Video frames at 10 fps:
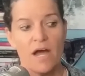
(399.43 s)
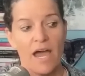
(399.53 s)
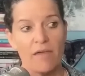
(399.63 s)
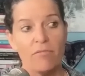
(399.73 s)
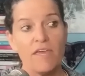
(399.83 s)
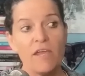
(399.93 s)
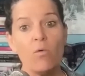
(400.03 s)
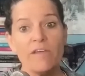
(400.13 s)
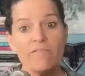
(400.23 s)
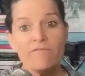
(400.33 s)
I
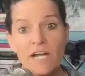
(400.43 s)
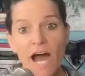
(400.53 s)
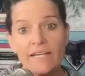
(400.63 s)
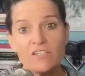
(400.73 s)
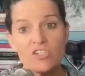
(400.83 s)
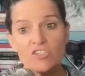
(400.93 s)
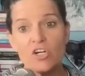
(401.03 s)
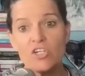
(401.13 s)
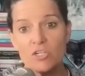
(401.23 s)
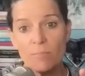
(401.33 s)
think we've got to
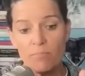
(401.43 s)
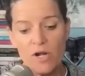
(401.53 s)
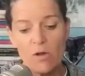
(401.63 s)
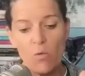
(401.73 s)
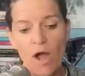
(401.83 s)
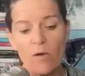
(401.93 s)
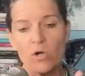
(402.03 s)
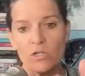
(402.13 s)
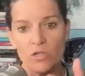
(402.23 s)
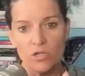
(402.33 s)
start to bring what
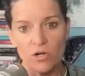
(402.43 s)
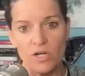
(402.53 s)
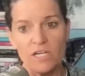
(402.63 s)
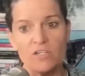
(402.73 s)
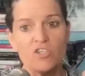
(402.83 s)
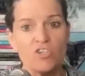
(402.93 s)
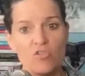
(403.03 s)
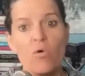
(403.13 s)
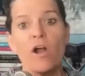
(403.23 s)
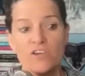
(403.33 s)
we're learning
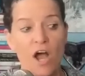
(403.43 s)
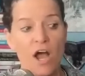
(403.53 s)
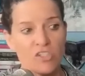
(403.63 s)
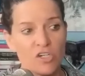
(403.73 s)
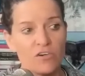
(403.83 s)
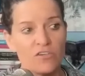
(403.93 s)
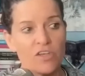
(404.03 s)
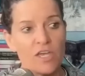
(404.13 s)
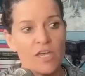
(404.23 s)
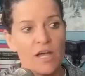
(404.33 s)
to our doctors
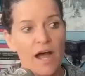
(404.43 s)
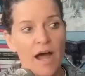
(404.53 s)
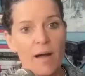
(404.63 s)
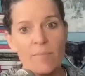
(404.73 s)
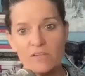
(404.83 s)
um,